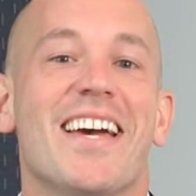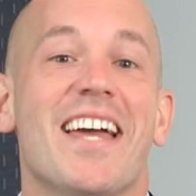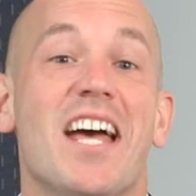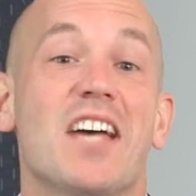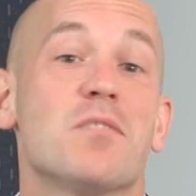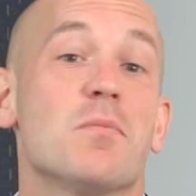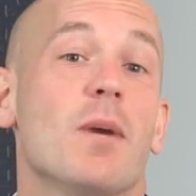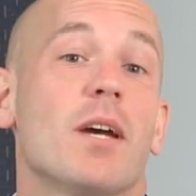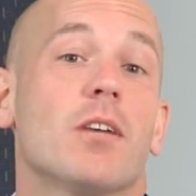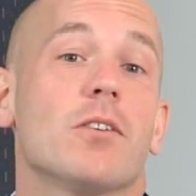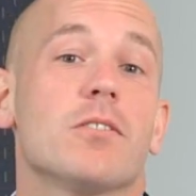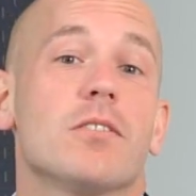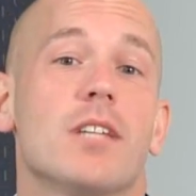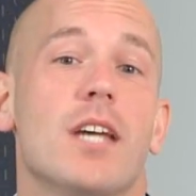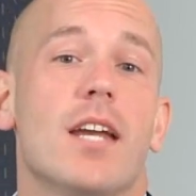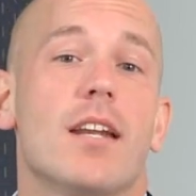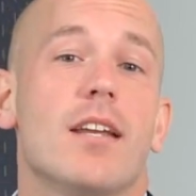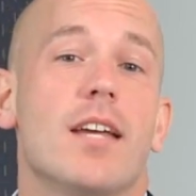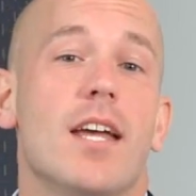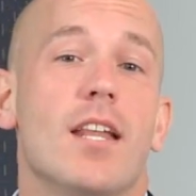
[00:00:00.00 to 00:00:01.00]
As Michael
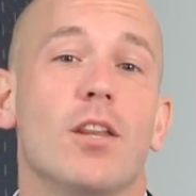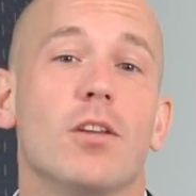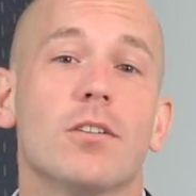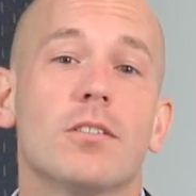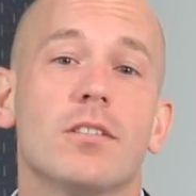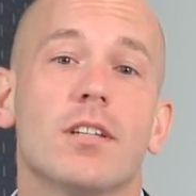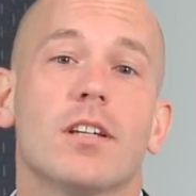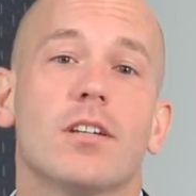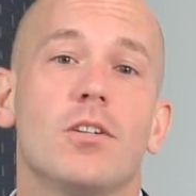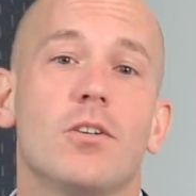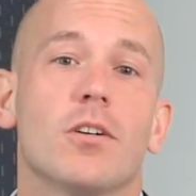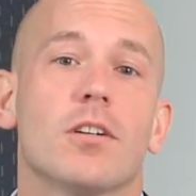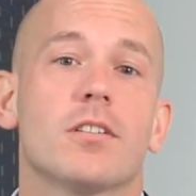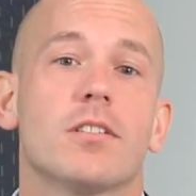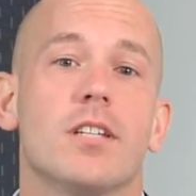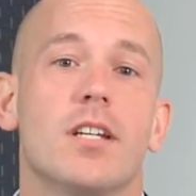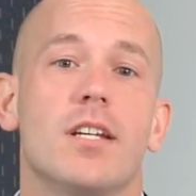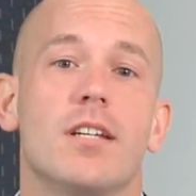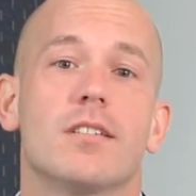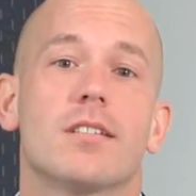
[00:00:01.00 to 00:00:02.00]
said, it looks like New York
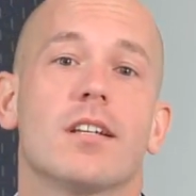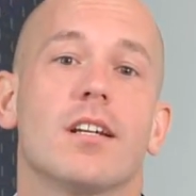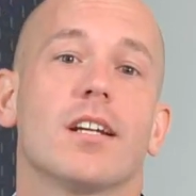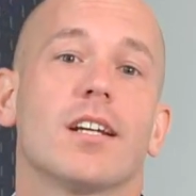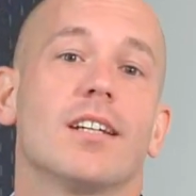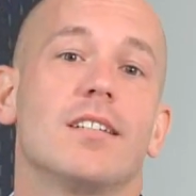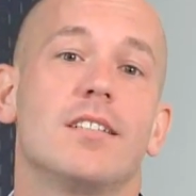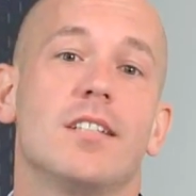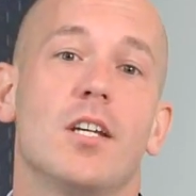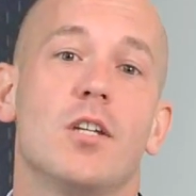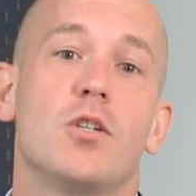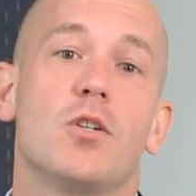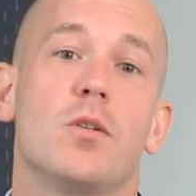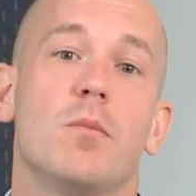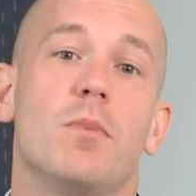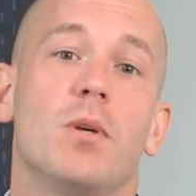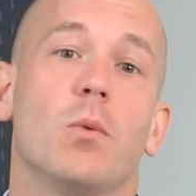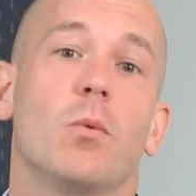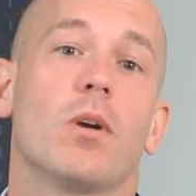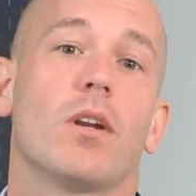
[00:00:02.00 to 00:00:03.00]
City is going to continue to
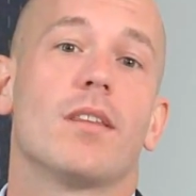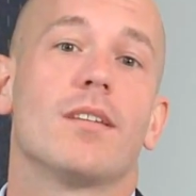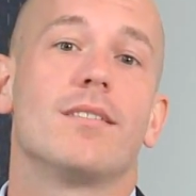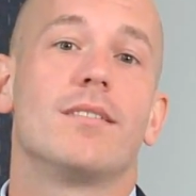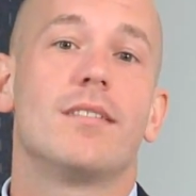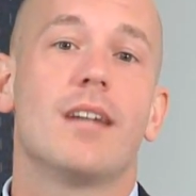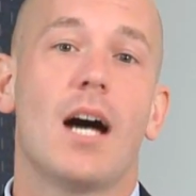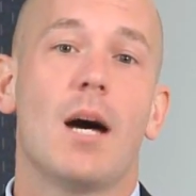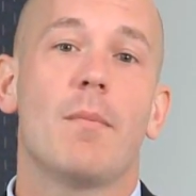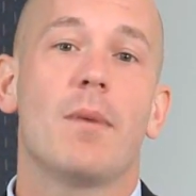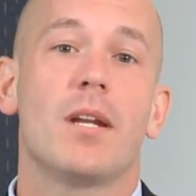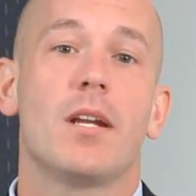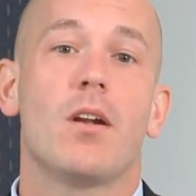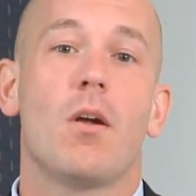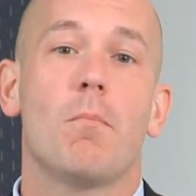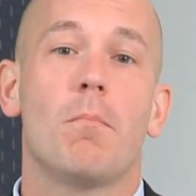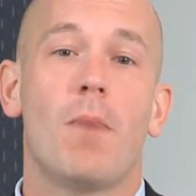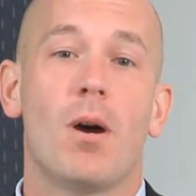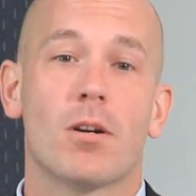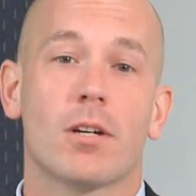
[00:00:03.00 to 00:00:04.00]
be one of the dominant
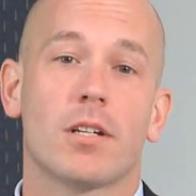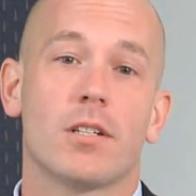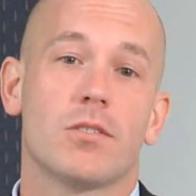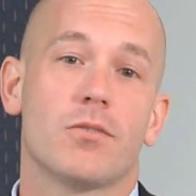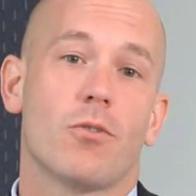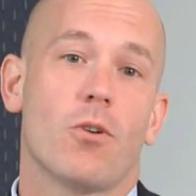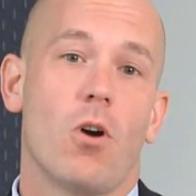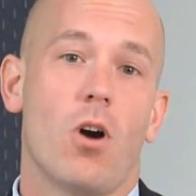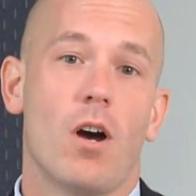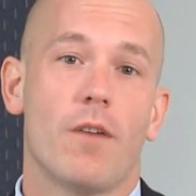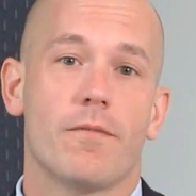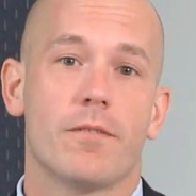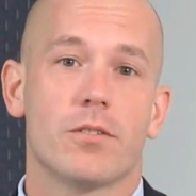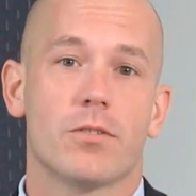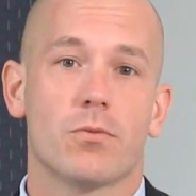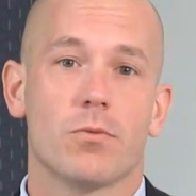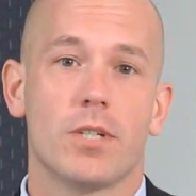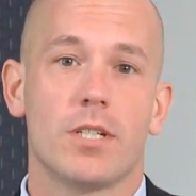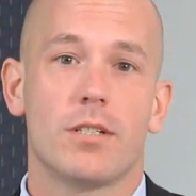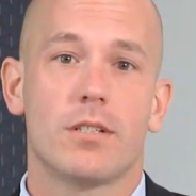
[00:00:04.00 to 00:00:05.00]
markets for
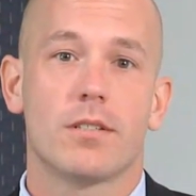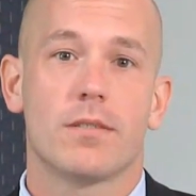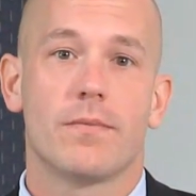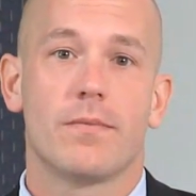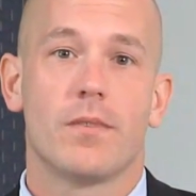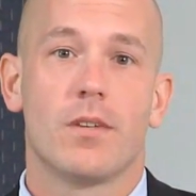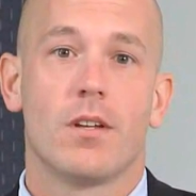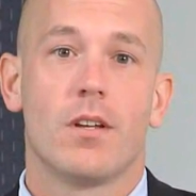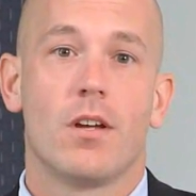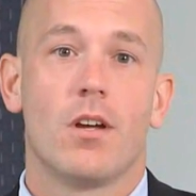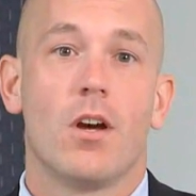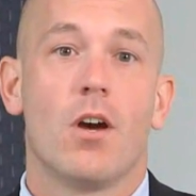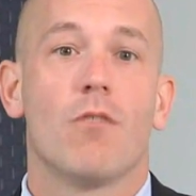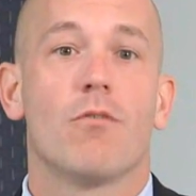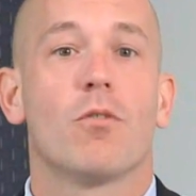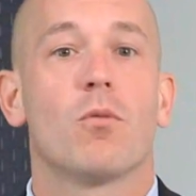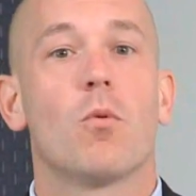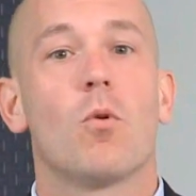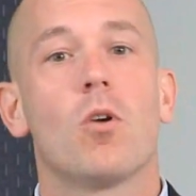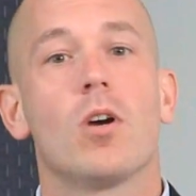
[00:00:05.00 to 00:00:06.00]
office REITs.
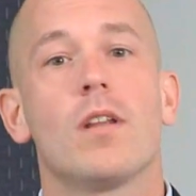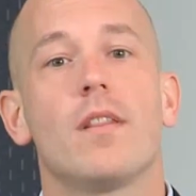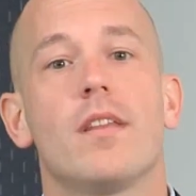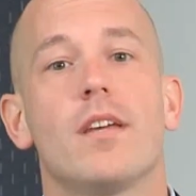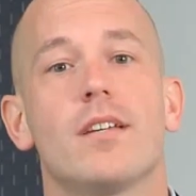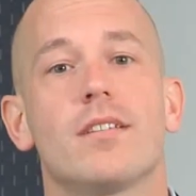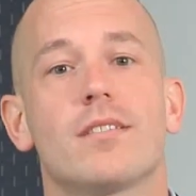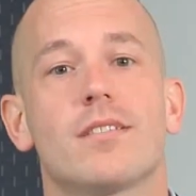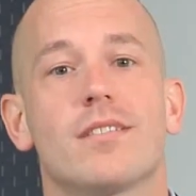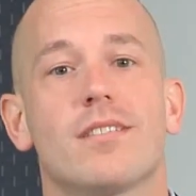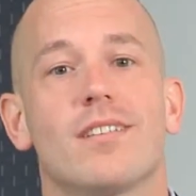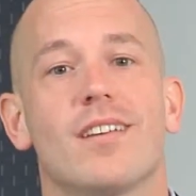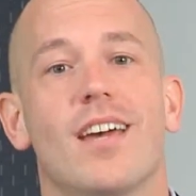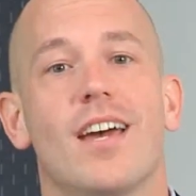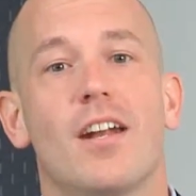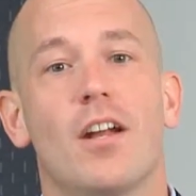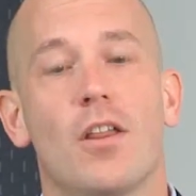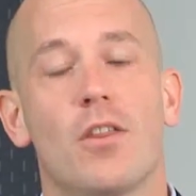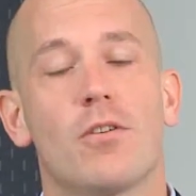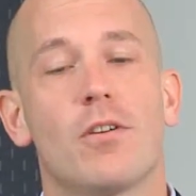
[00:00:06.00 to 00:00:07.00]
For more on this
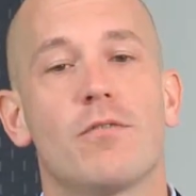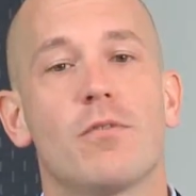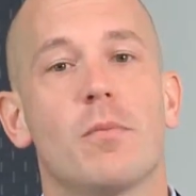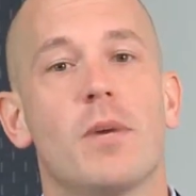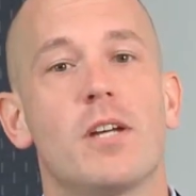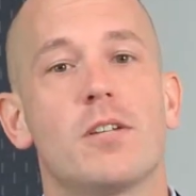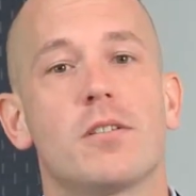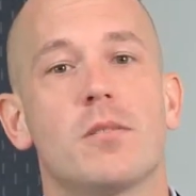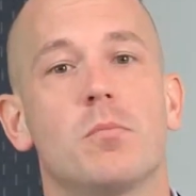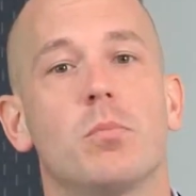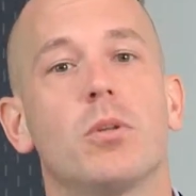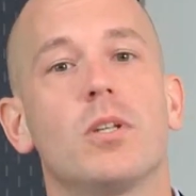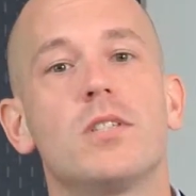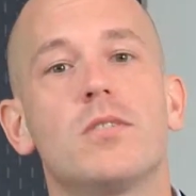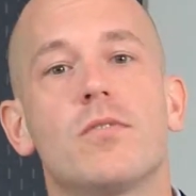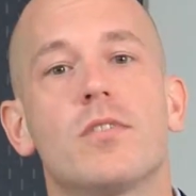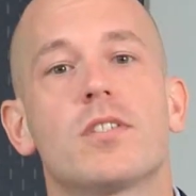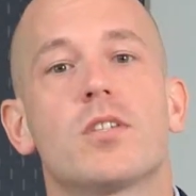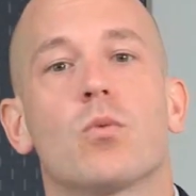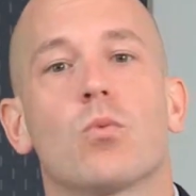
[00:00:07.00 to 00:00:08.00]
and other information,
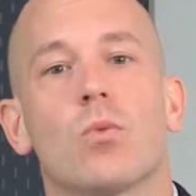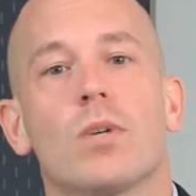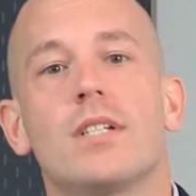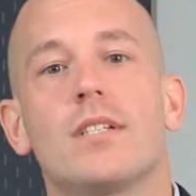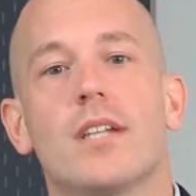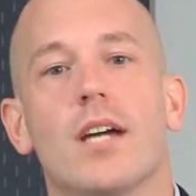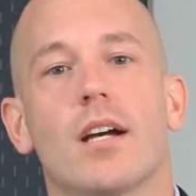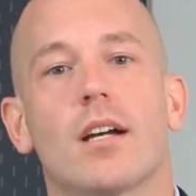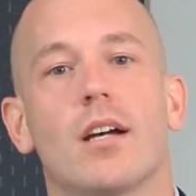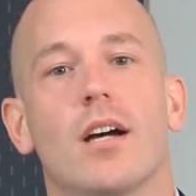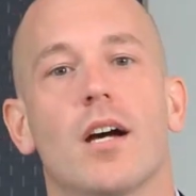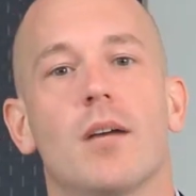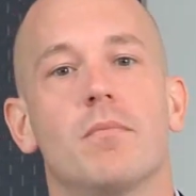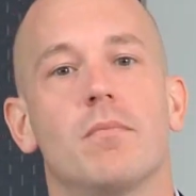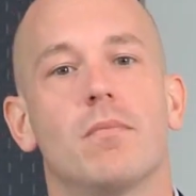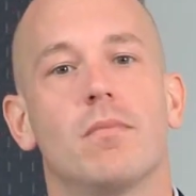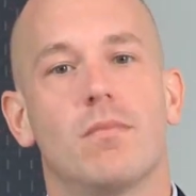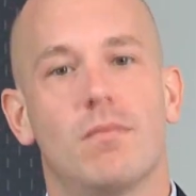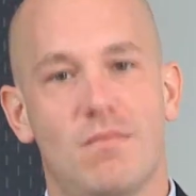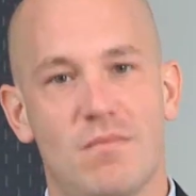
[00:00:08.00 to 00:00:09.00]
please visit REIT.com.
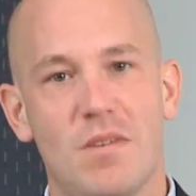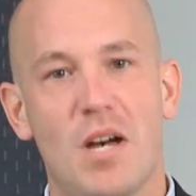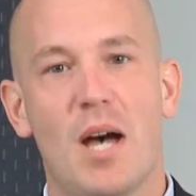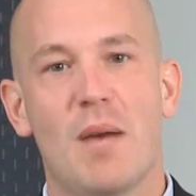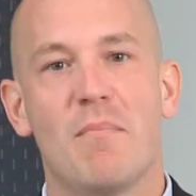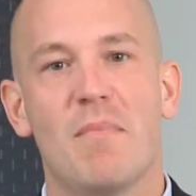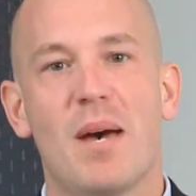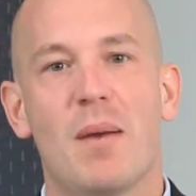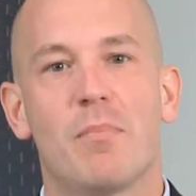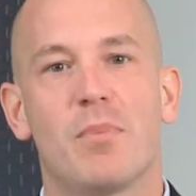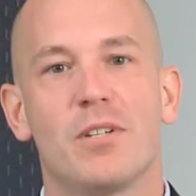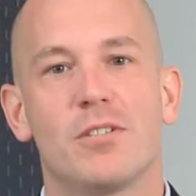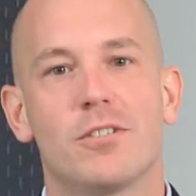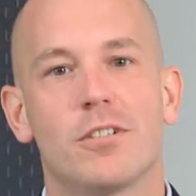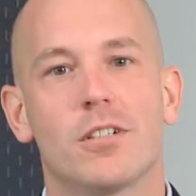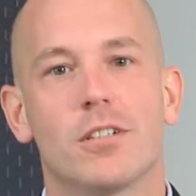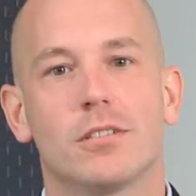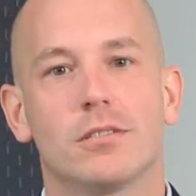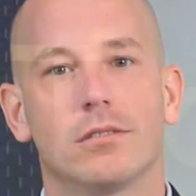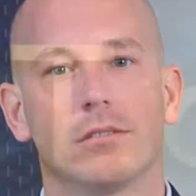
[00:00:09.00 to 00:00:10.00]
I'm Matt
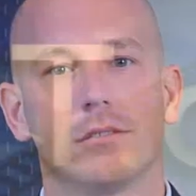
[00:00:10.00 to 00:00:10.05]
Beecher.